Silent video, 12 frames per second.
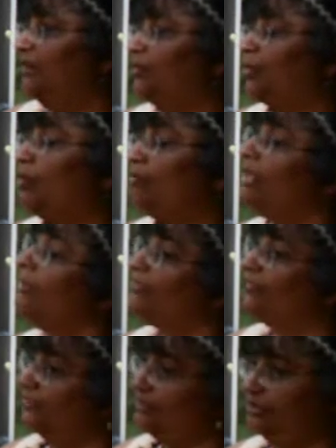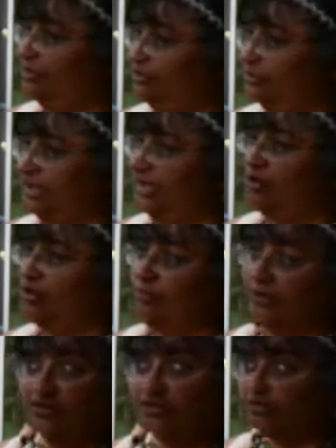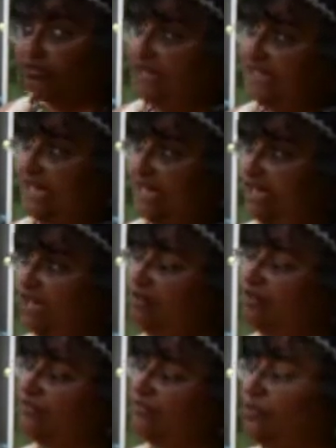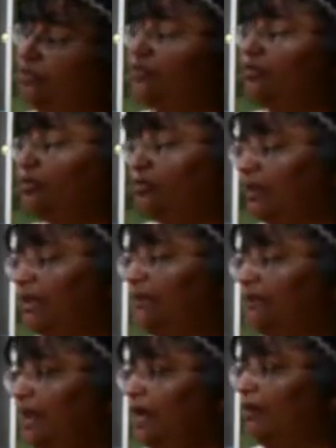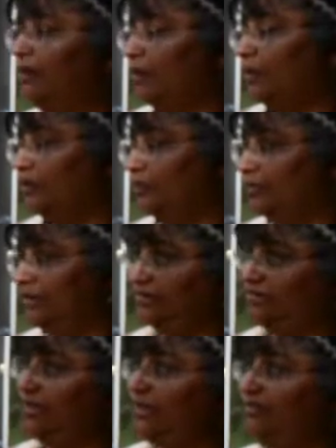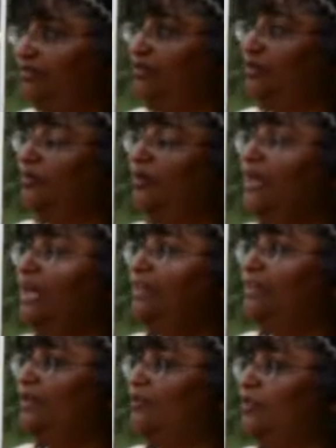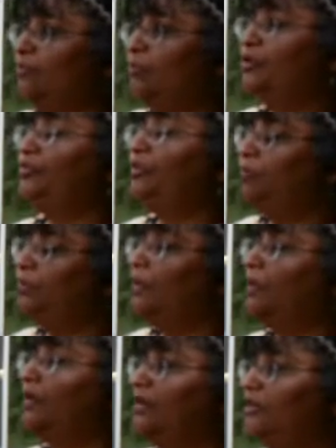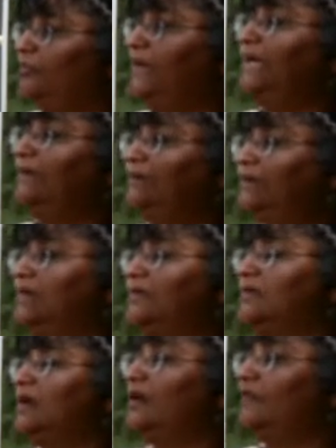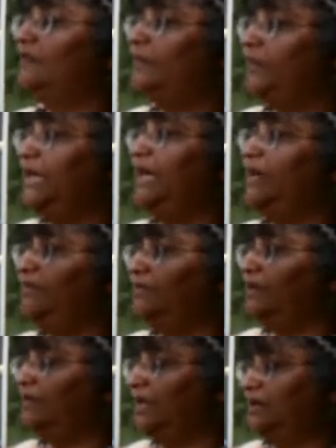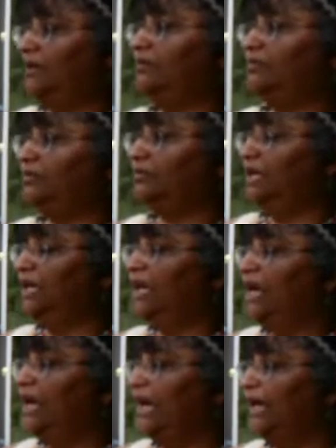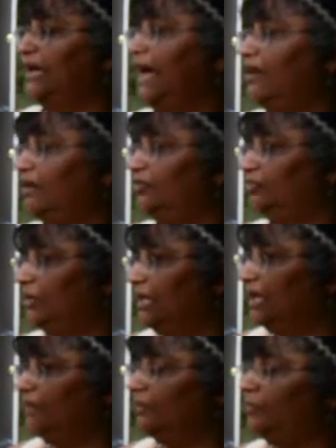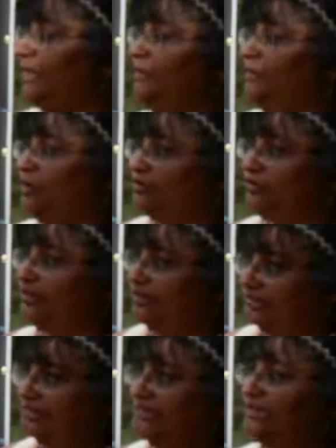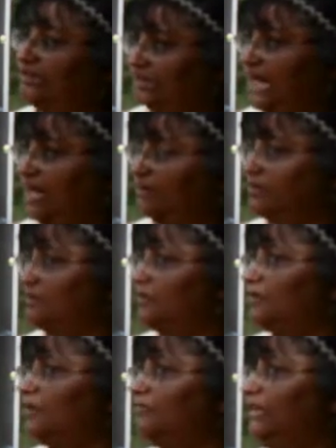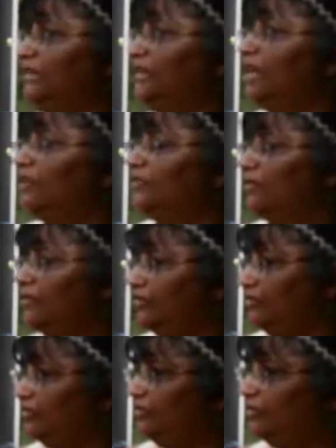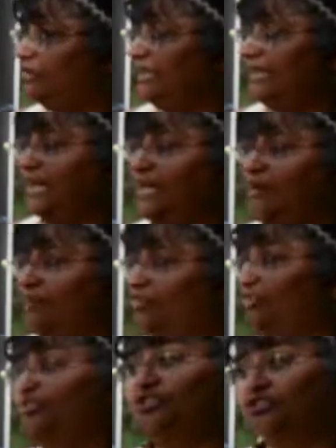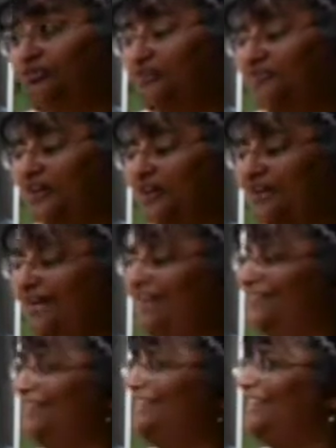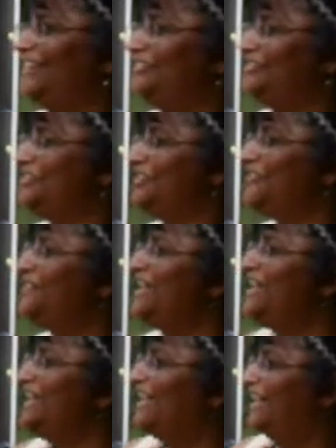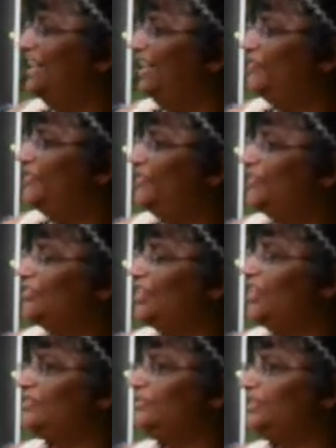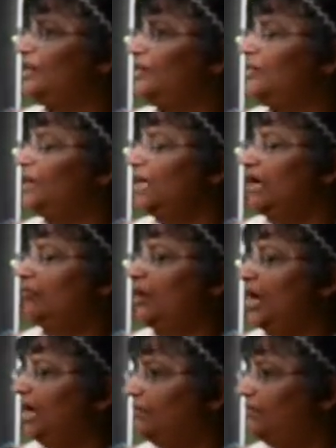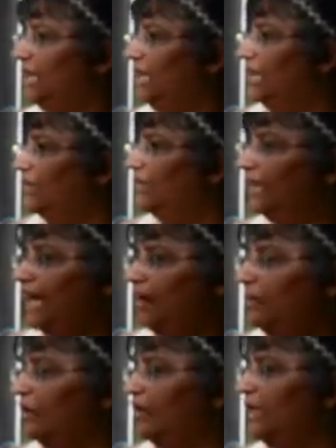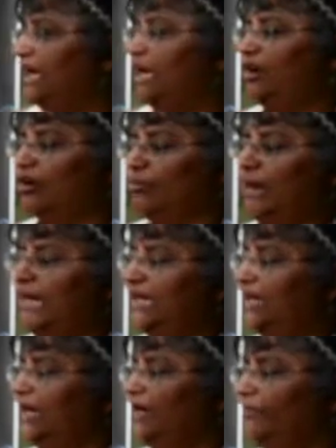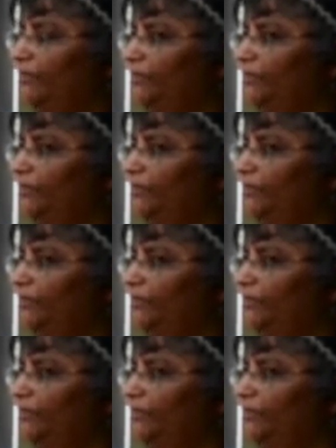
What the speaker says: programs for children. It could be storytelling, because of course stories are oral tradition, so they are the most important pieces of behavior and history and how to treat other people distilled down to stories. So there's the storytelling, which is children of all ages, as you know. There's also pottery and clay working, or making